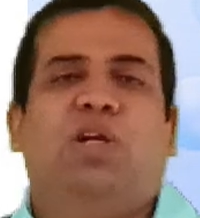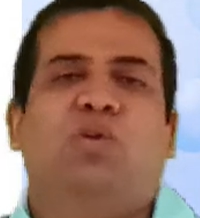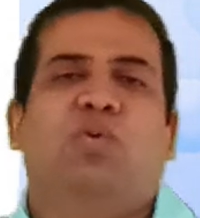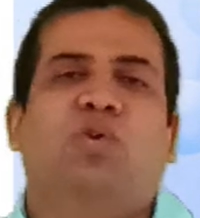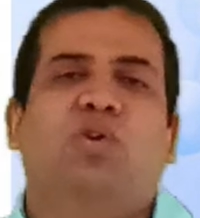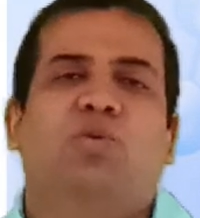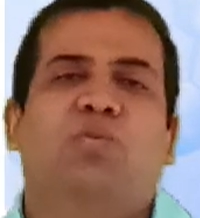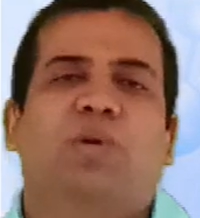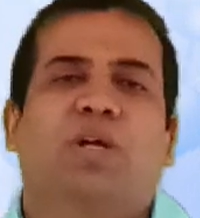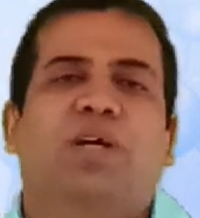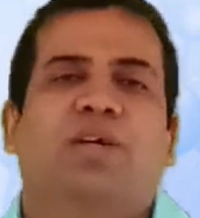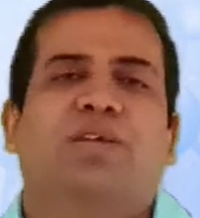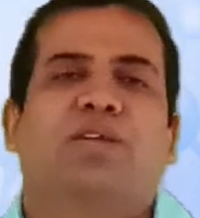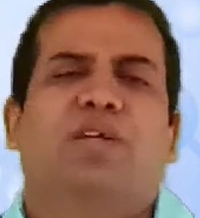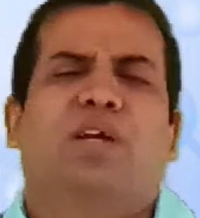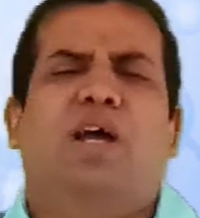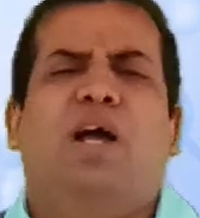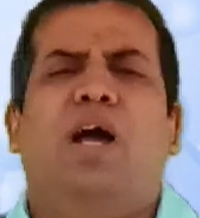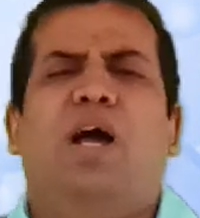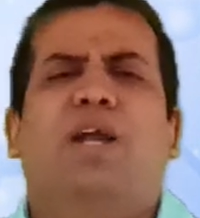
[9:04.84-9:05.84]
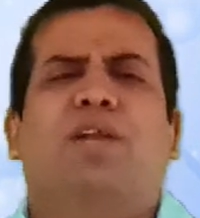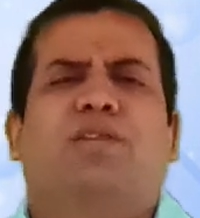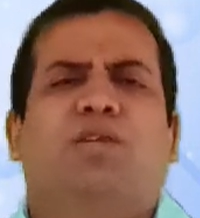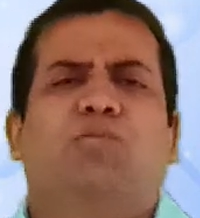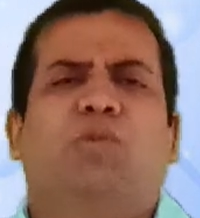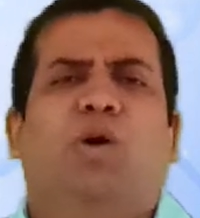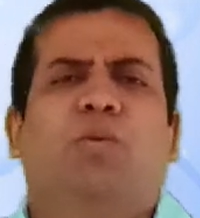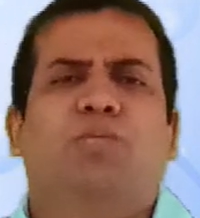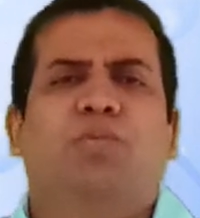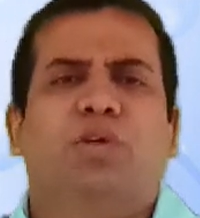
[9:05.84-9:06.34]
toothbrush are some
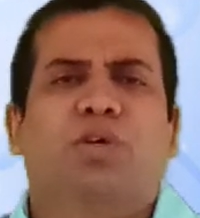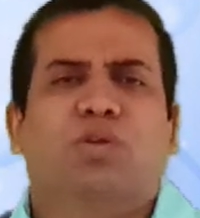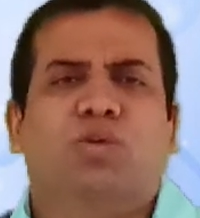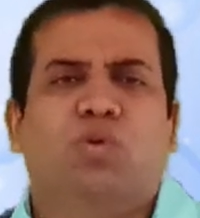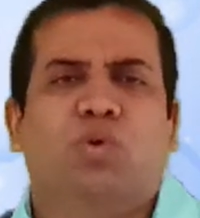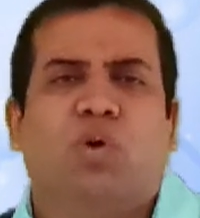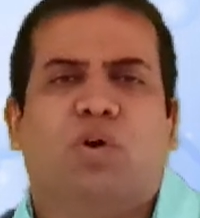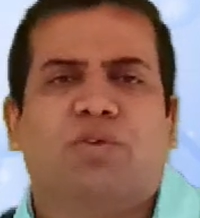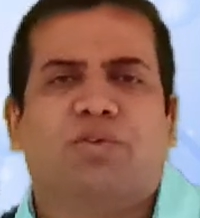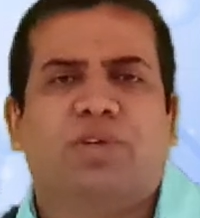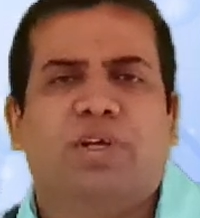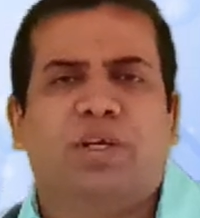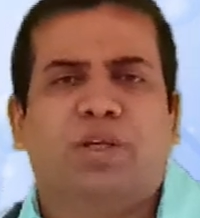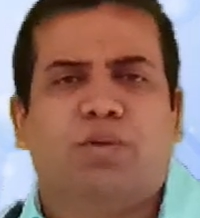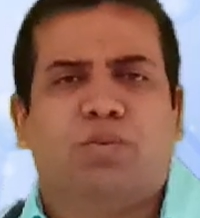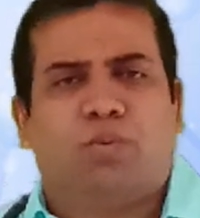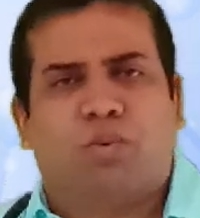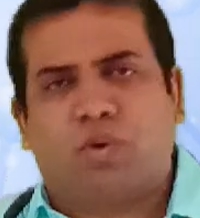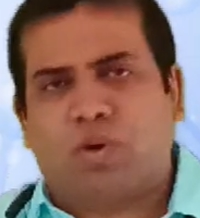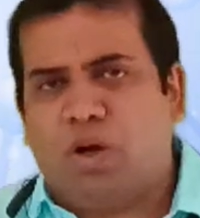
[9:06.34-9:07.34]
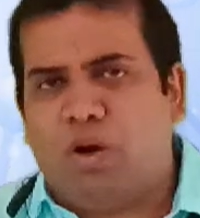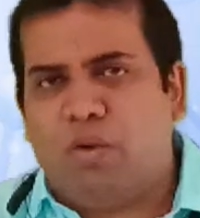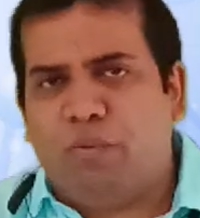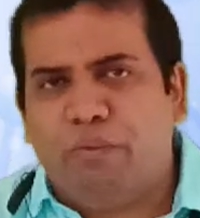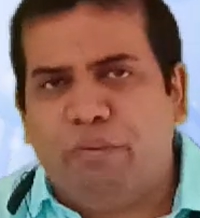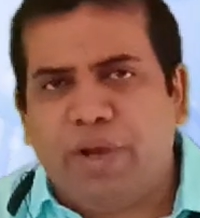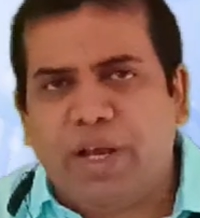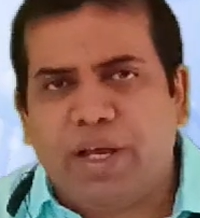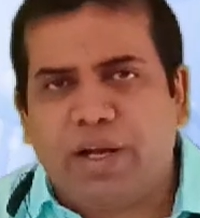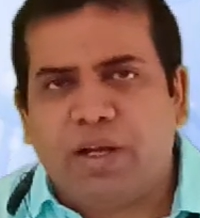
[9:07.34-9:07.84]
of the sources from
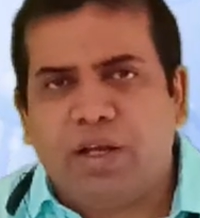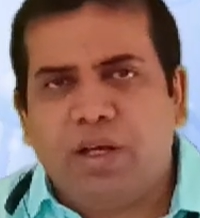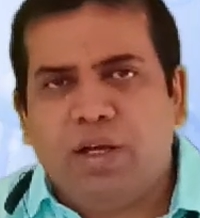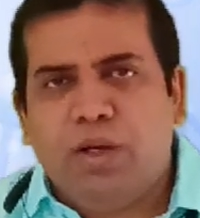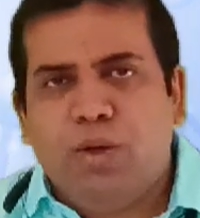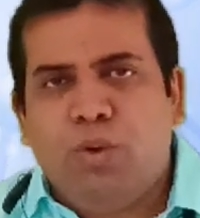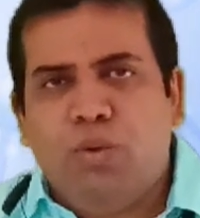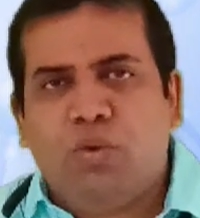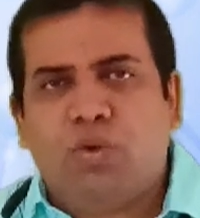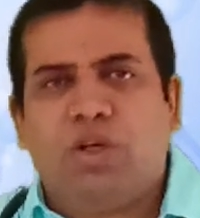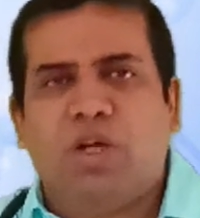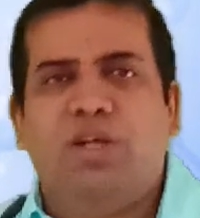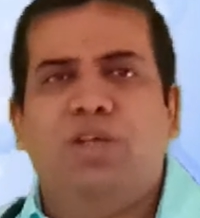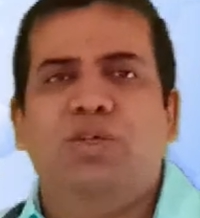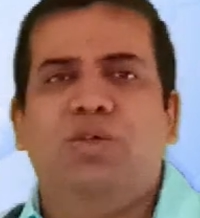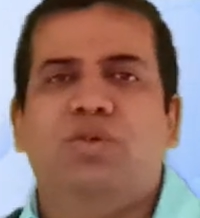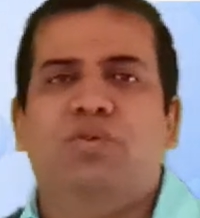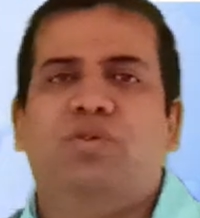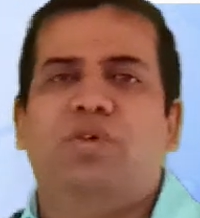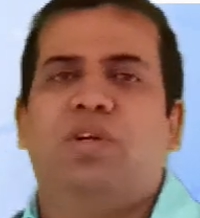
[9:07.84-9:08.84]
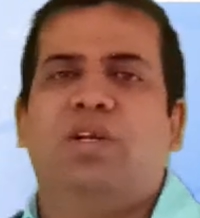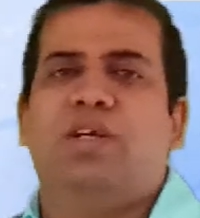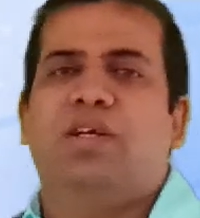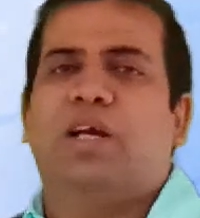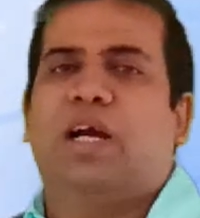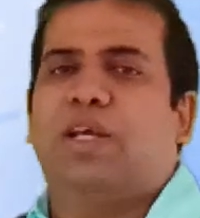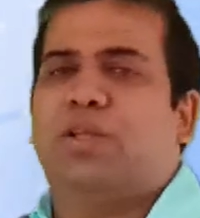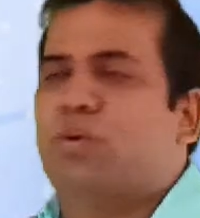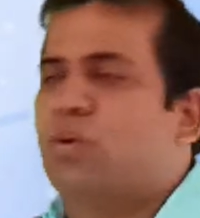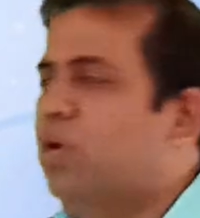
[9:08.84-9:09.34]
where you can easily
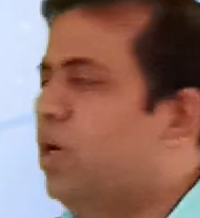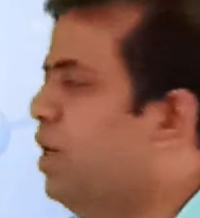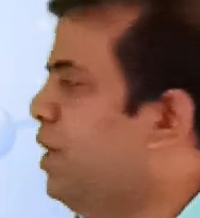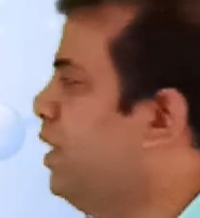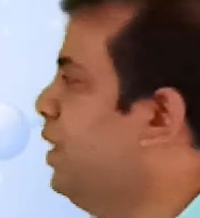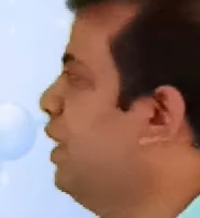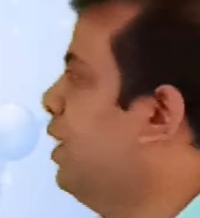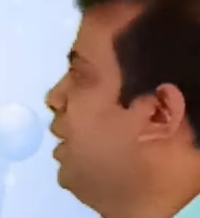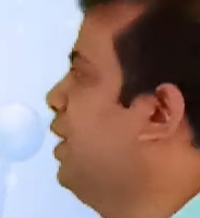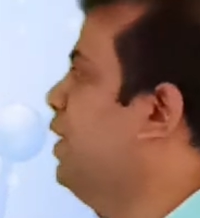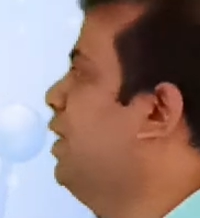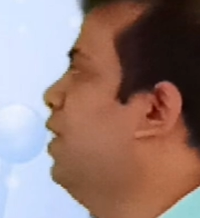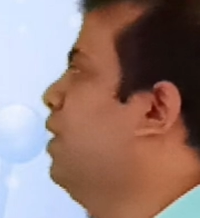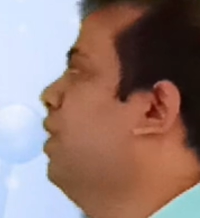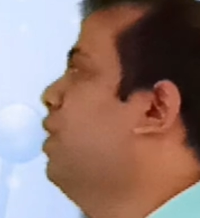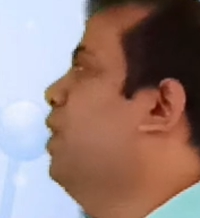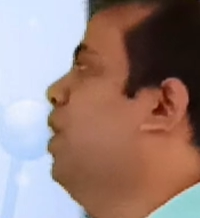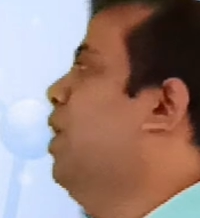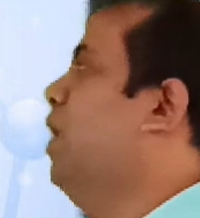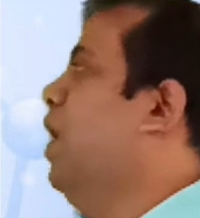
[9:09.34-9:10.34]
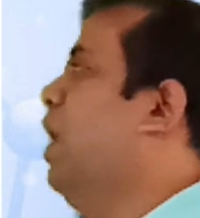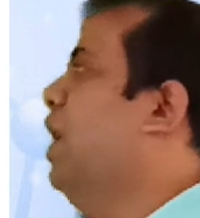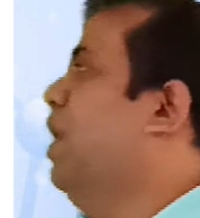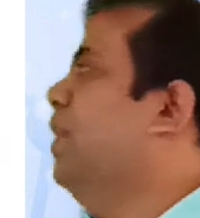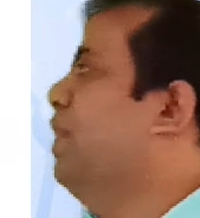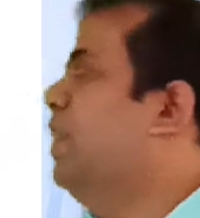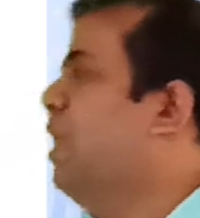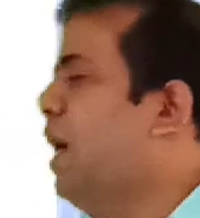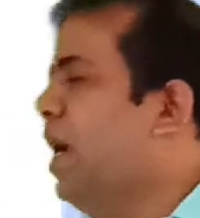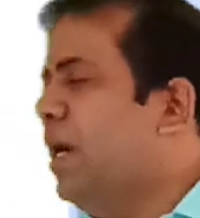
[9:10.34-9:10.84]
isolate DNA,
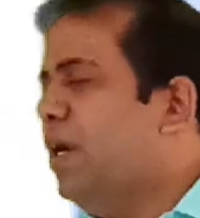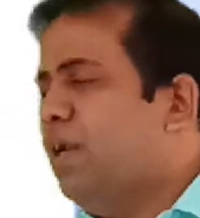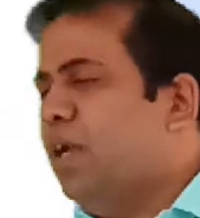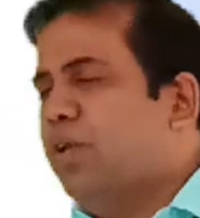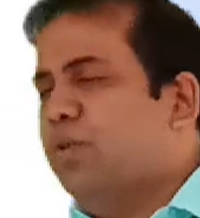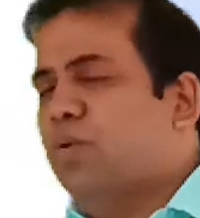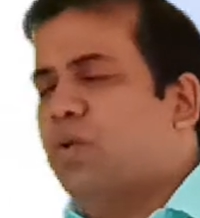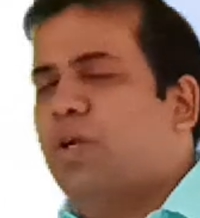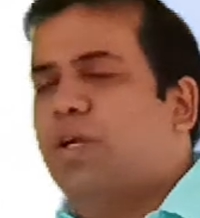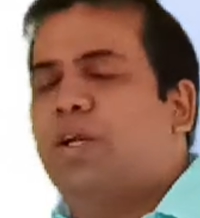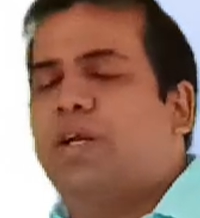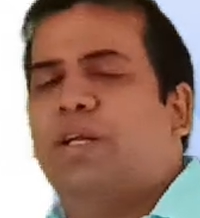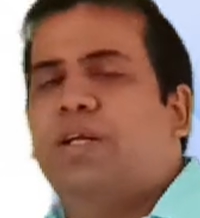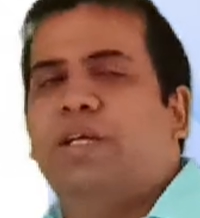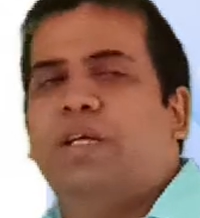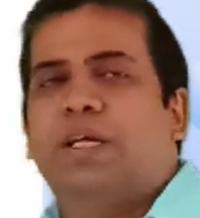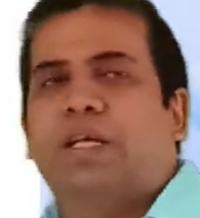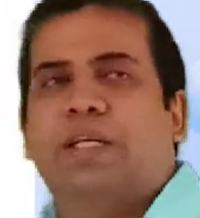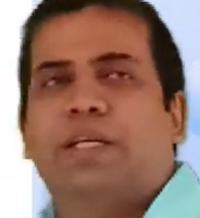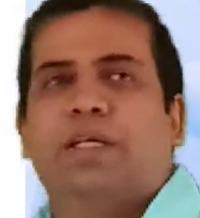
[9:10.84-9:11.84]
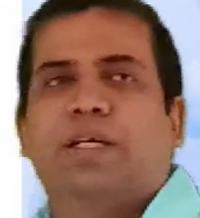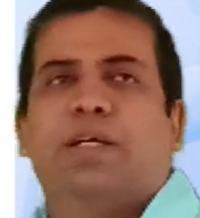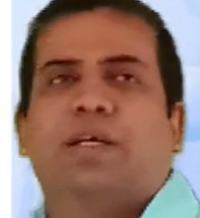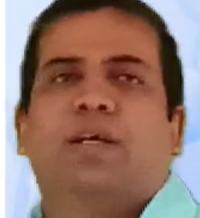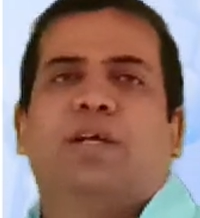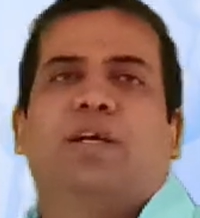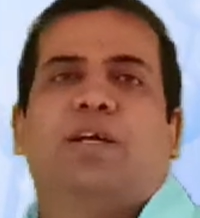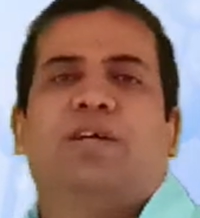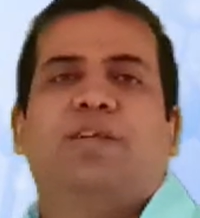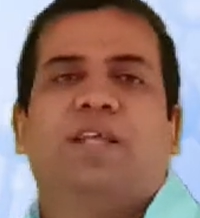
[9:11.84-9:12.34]
and that isolated DNA
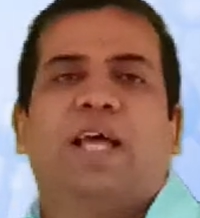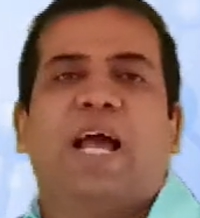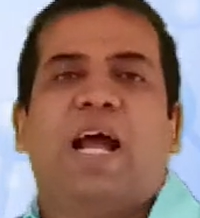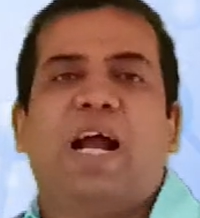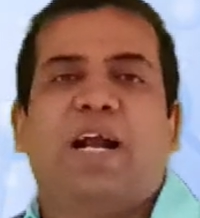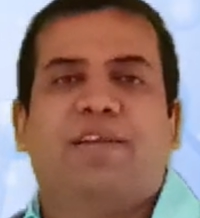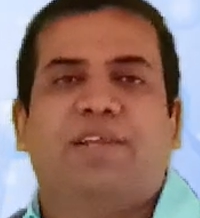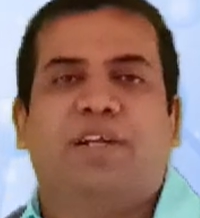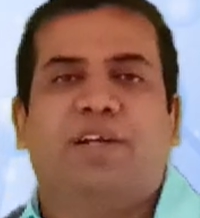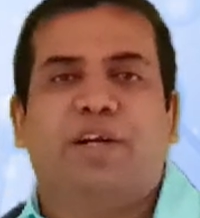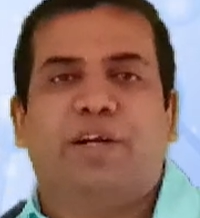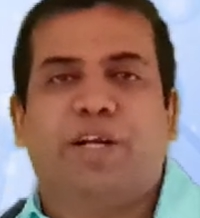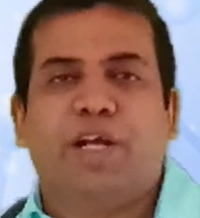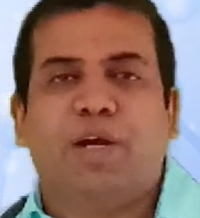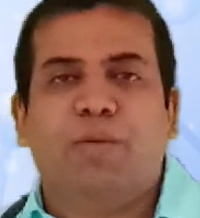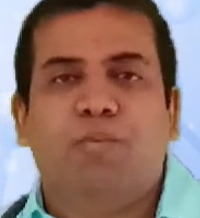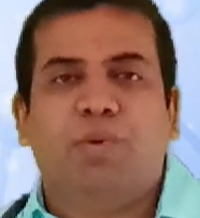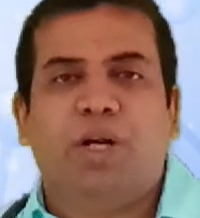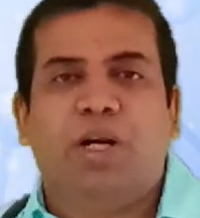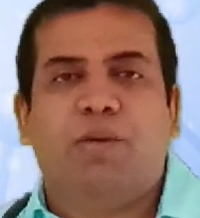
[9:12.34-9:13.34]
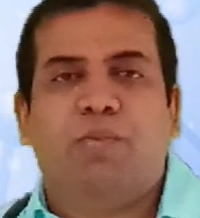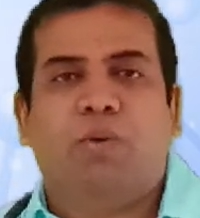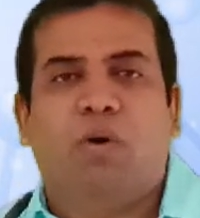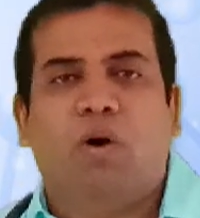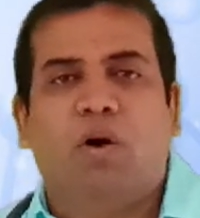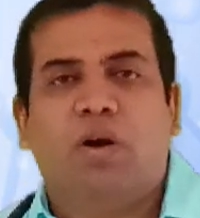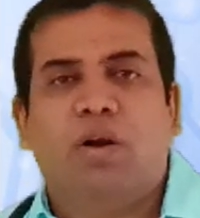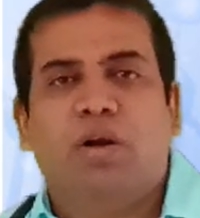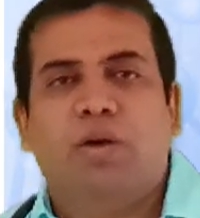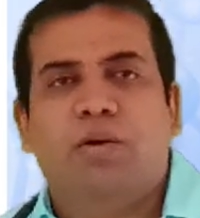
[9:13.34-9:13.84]
acts as a template
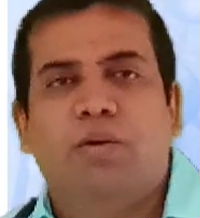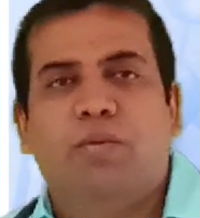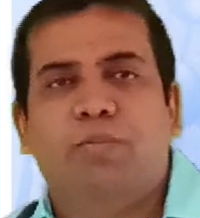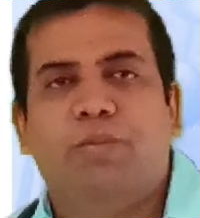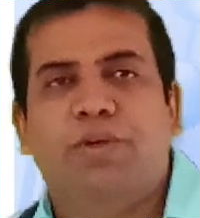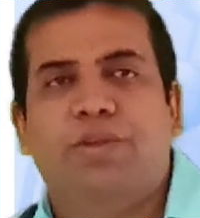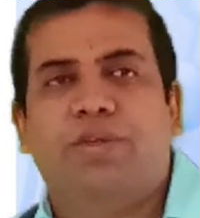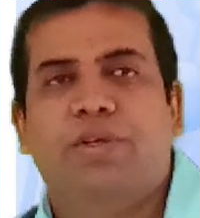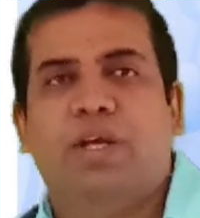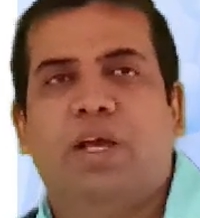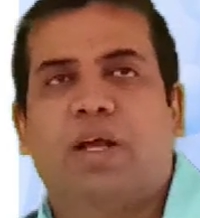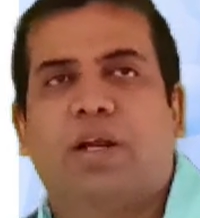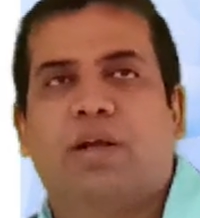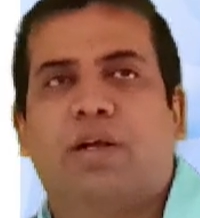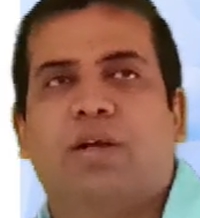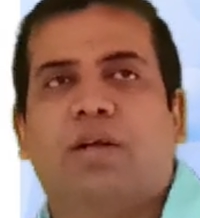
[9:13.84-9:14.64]
for PCR.